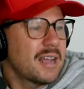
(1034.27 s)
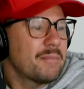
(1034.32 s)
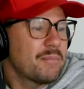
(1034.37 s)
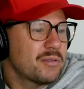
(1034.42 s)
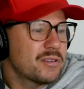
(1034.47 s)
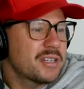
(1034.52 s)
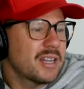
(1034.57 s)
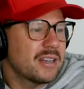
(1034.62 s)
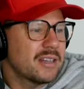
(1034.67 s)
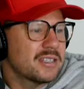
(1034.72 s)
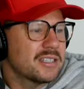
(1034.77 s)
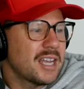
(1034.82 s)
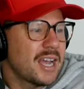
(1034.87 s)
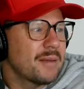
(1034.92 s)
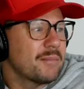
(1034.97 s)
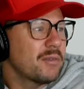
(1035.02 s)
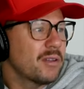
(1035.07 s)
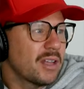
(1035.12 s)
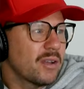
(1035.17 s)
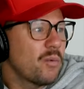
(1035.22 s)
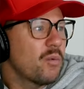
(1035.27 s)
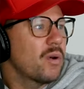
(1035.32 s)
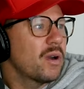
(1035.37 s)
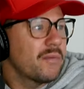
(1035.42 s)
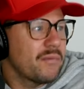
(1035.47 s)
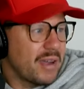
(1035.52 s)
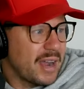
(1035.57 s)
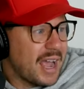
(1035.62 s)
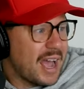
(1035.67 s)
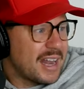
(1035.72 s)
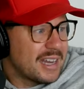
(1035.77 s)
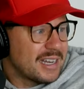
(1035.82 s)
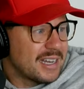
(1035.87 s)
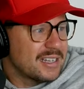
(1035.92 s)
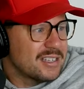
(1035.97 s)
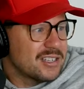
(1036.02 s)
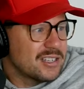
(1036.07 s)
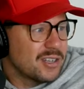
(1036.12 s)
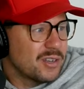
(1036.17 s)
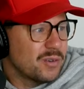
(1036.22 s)
ten percent of the time you're like, what have I gotten
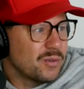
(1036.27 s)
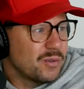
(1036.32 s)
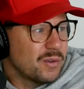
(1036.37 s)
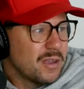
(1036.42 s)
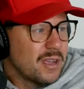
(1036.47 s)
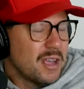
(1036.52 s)
into?